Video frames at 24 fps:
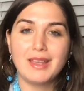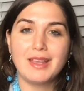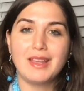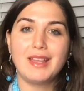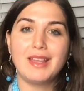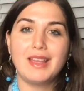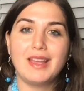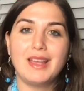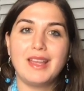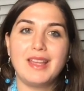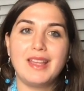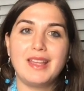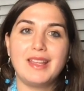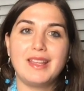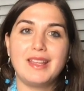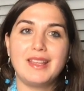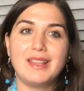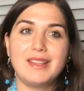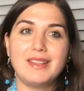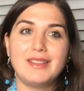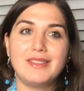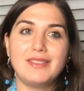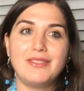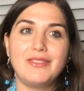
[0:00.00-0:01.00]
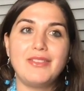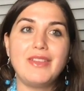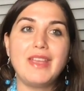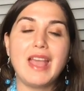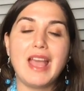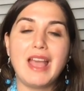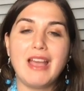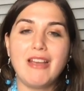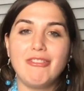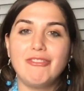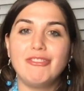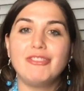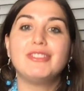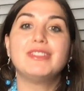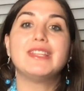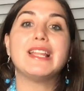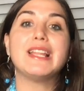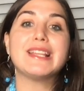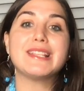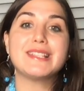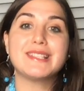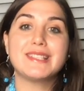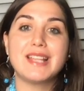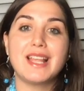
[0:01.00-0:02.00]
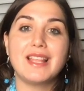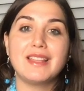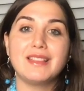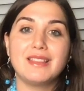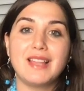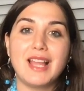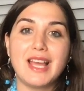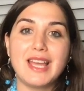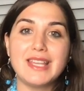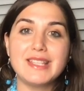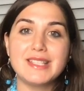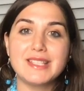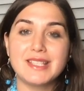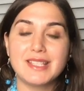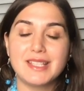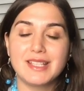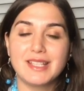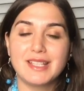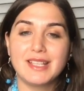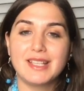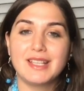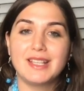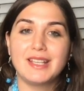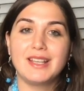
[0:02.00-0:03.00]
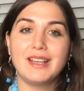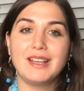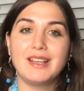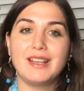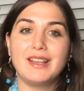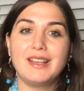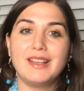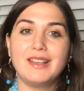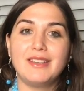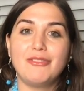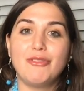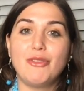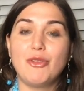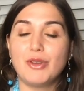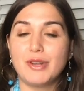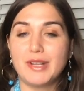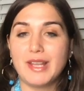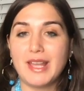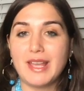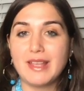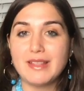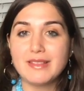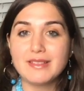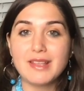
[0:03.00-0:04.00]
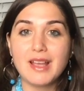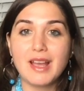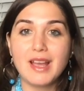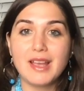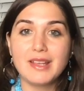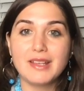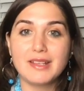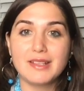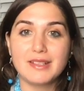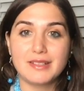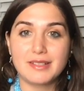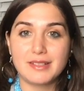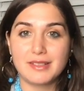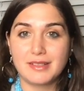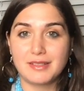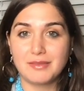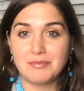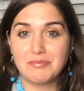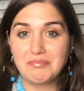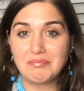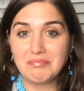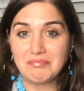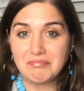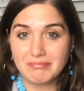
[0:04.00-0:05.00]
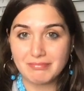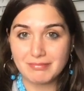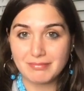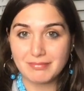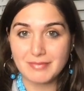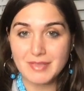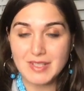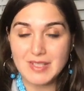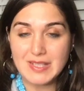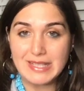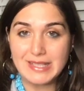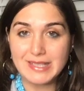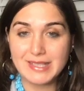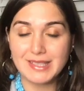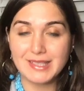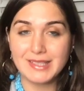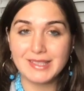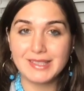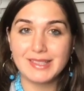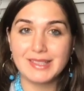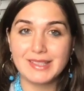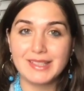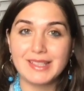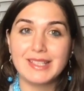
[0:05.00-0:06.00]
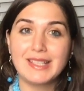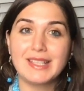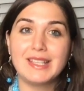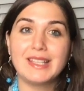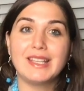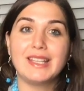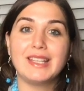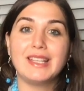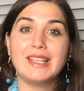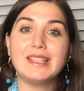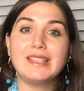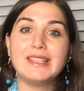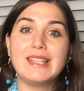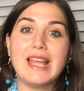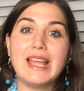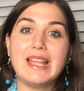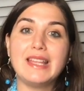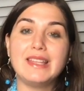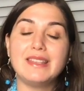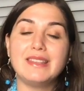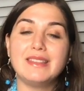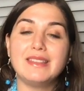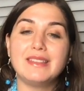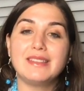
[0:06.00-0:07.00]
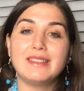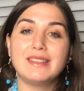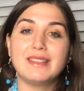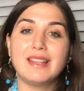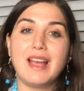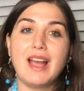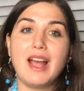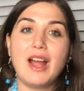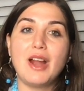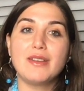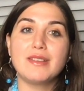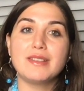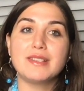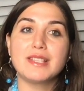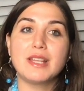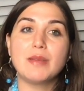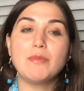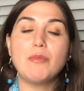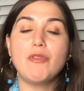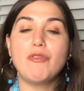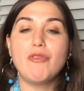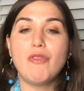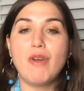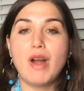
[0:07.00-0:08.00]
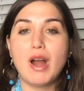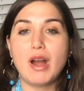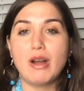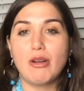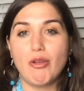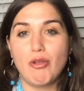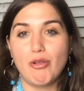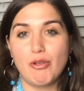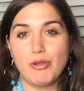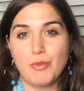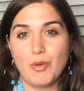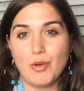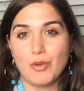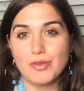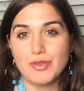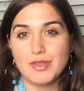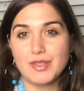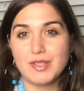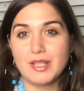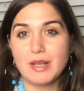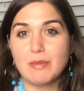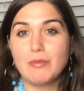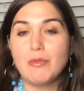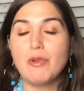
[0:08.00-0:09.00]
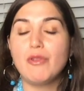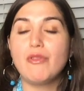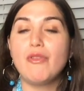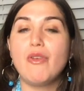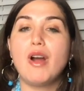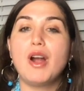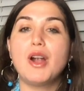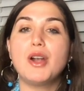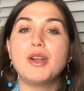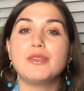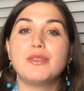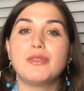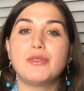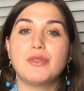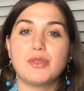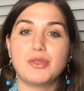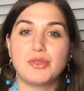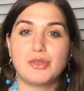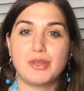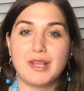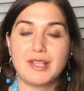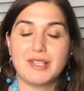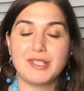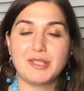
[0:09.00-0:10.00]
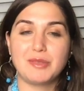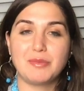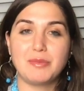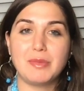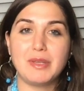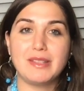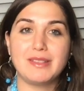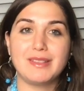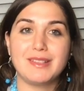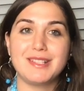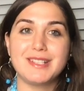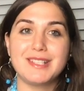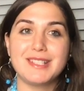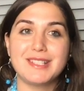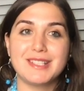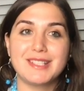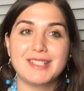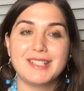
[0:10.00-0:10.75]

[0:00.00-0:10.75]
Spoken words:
and we have less sunlight for the entire season. Then some of our hormones, some of our neurotransmitters